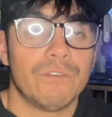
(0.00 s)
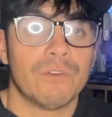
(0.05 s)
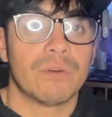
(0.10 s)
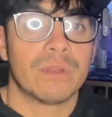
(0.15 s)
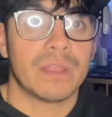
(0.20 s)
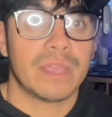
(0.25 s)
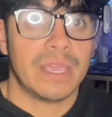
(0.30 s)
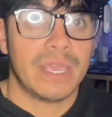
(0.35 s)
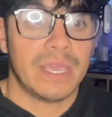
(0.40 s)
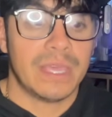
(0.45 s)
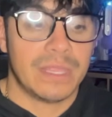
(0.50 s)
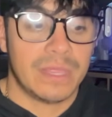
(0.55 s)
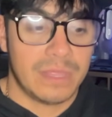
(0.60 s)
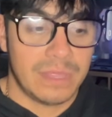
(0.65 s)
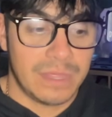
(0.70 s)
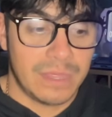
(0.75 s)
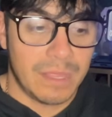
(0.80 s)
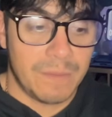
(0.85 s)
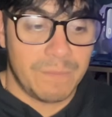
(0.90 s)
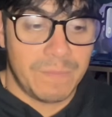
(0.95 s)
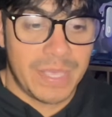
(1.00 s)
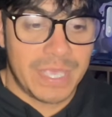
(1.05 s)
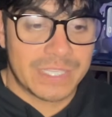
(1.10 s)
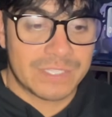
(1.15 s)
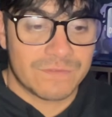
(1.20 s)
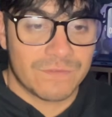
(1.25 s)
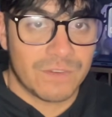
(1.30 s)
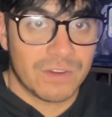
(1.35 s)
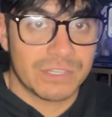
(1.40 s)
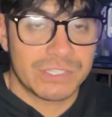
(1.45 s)
you want to get the
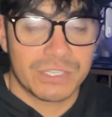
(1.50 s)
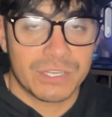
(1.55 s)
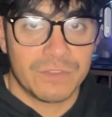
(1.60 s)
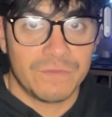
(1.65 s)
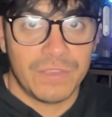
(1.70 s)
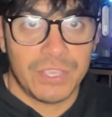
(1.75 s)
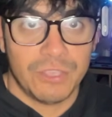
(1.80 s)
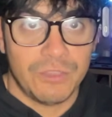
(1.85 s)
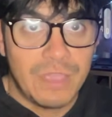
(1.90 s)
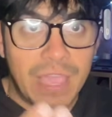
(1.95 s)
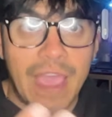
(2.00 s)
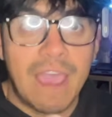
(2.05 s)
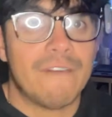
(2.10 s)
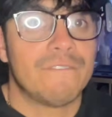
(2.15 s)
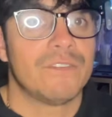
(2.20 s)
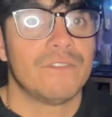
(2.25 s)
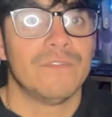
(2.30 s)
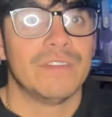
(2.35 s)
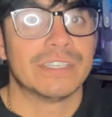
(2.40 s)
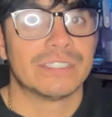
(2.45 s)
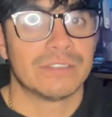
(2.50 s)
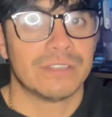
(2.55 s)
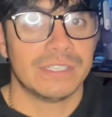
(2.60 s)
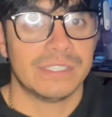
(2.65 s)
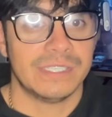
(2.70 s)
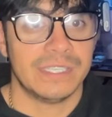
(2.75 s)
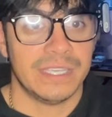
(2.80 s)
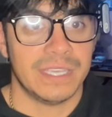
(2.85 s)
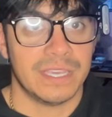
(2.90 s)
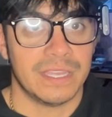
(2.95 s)
best version of it, you have to visually
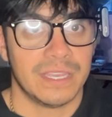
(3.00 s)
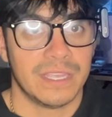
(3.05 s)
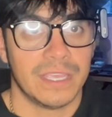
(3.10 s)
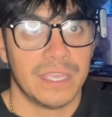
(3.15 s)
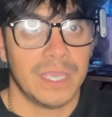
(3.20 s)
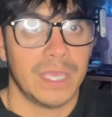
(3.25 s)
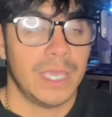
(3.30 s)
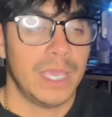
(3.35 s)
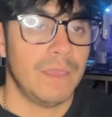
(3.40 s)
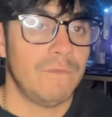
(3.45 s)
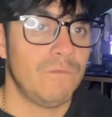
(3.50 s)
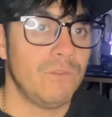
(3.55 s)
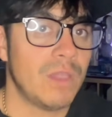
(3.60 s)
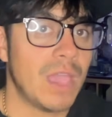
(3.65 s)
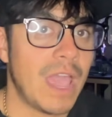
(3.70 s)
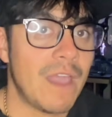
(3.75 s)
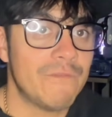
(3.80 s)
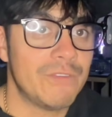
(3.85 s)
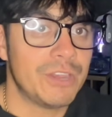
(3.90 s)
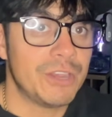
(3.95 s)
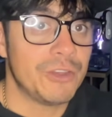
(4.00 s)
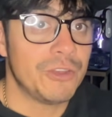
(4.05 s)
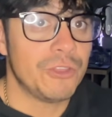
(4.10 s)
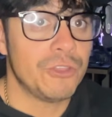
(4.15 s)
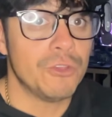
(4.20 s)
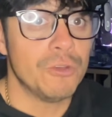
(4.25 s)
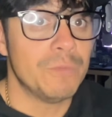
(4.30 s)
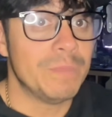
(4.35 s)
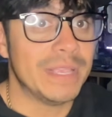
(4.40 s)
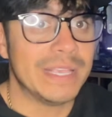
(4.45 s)
see it. If you have it in
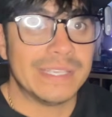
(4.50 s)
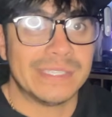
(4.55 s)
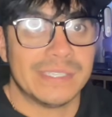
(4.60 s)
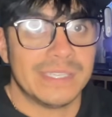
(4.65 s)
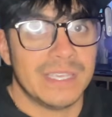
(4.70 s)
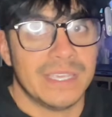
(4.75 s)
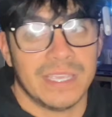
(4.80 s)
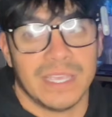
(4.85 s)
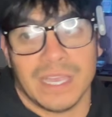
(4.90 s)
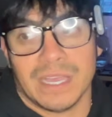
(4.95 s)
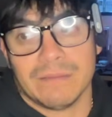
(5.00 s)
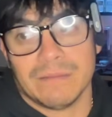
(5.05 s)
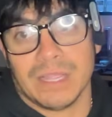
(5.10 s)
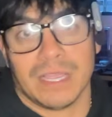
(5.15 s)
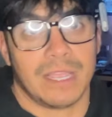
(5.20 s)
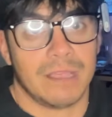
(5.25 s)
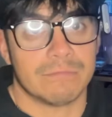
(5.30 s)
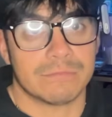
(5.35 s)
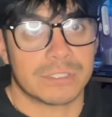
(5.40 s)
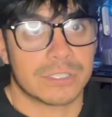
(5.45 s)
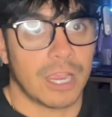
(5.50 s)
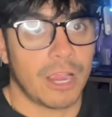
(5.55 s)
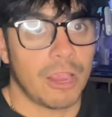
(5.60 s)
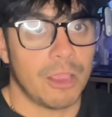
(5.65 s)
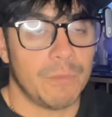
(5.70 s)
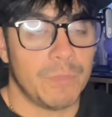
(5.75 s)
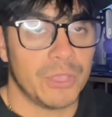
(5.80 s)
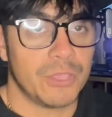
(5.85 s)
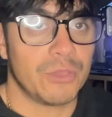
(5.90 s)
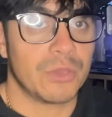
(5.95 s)
the UPC, I'm sorry,
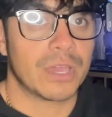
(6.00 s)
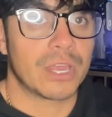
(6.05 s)
but you